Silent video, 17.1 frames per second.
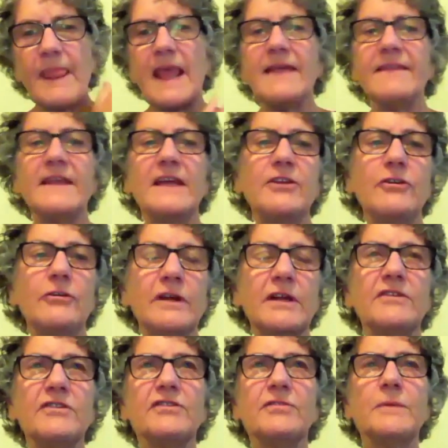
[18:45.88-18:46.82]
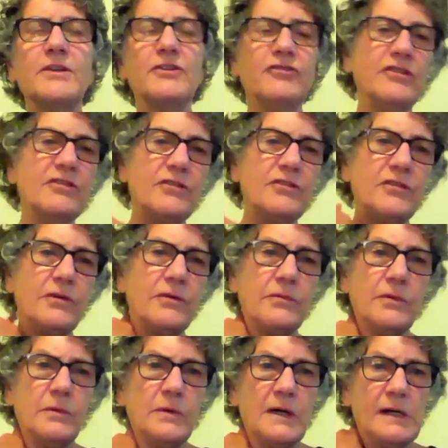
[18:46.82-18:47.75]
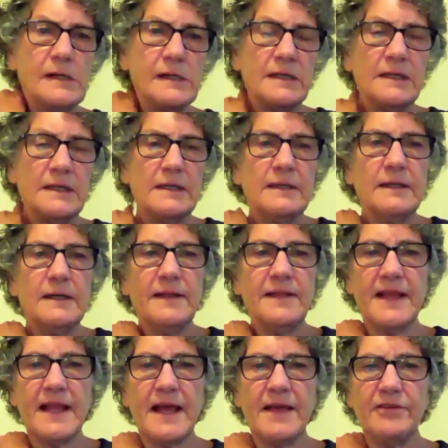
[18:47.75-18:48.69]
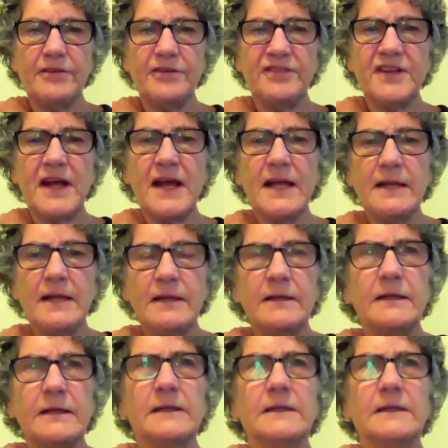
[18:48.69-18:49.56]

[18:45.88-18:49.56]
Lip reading: And then you can switch and do the other side.